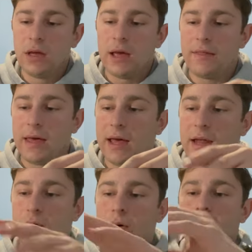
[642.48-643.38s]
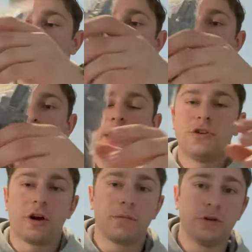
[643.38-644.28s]
And then we got in
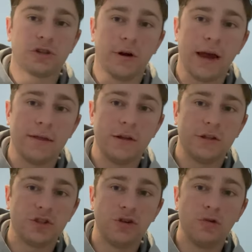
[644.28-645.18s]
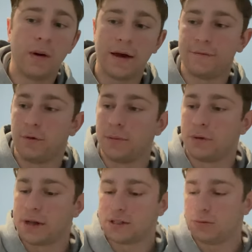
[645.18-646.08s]
dark bluish gray, the two by four
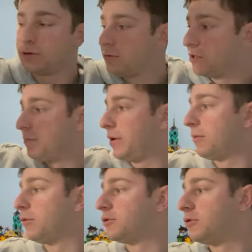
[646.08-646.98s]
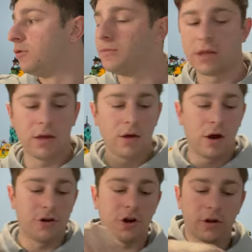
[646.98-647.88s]
bricks, which was comparable to
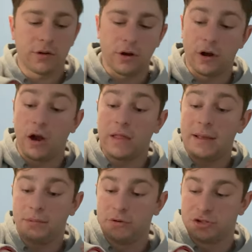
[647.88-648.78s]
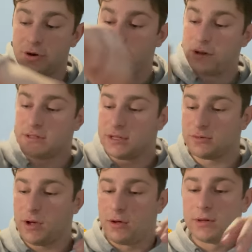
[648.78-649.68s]
our dark or our light bluish gray ones as
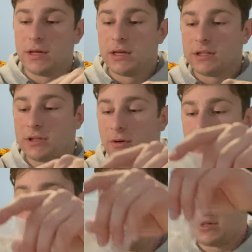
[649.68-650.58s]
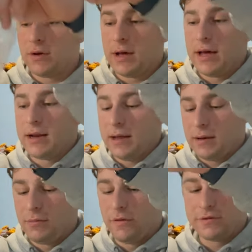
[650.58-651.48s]
well. So let's go ahead
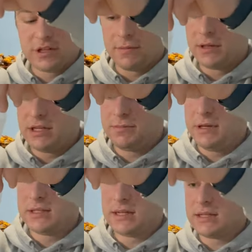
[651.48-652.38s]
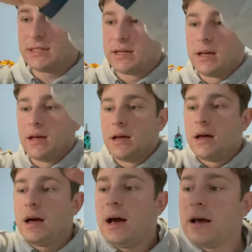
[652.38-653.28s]
and move some of these pieces
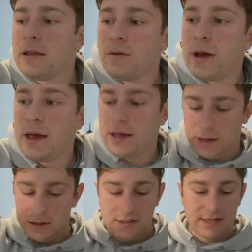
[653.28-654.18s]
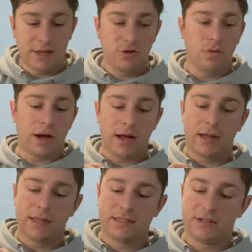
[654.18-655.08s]
out of the way and continue
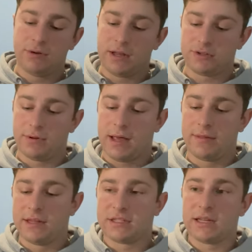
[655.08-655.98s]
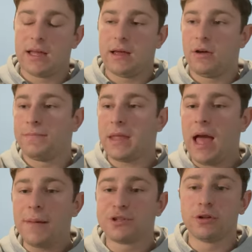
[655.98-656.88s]
on and see what else we got in this
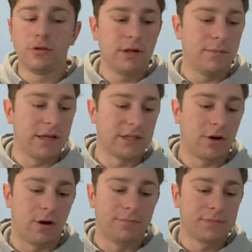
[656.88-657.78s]
absolutely amazing haul.